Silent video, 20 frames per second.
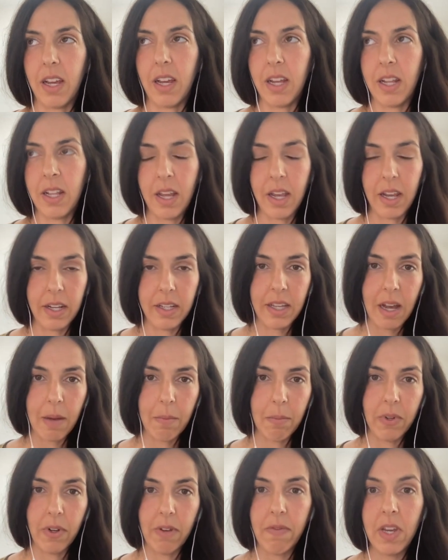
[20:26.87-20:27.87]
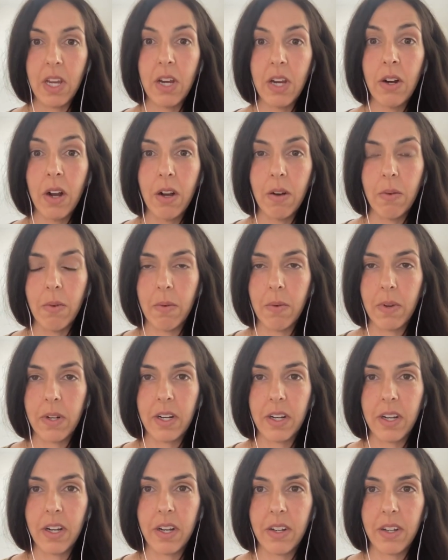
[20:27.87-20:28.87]
In the example of Eero we
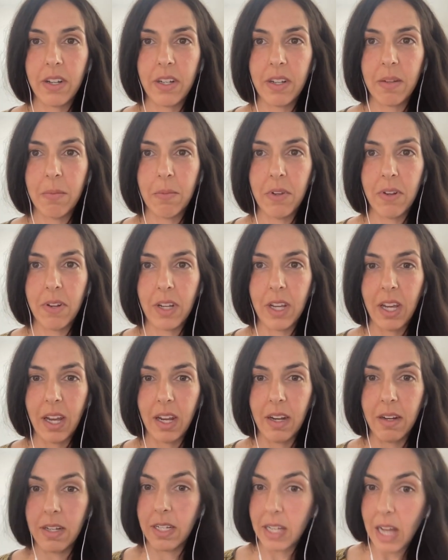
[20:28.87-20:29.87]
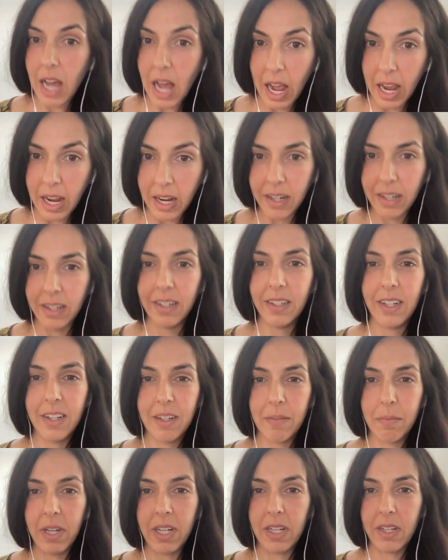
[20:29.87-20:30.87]
wanted it to communicate design
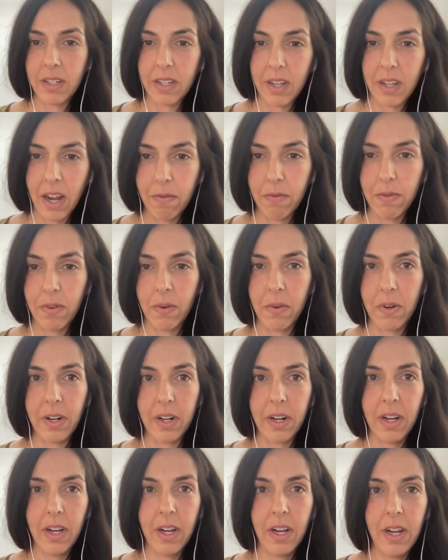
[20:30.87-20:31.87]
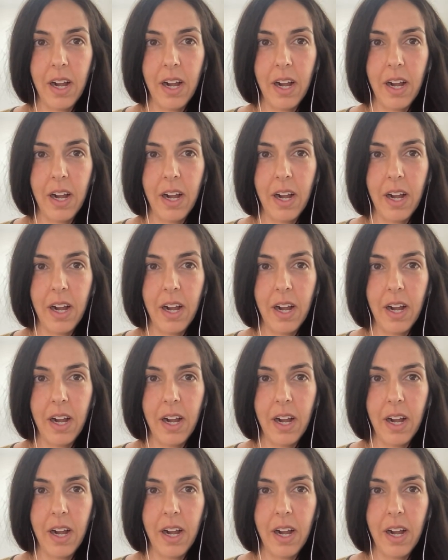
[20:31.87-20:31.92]
being design forward.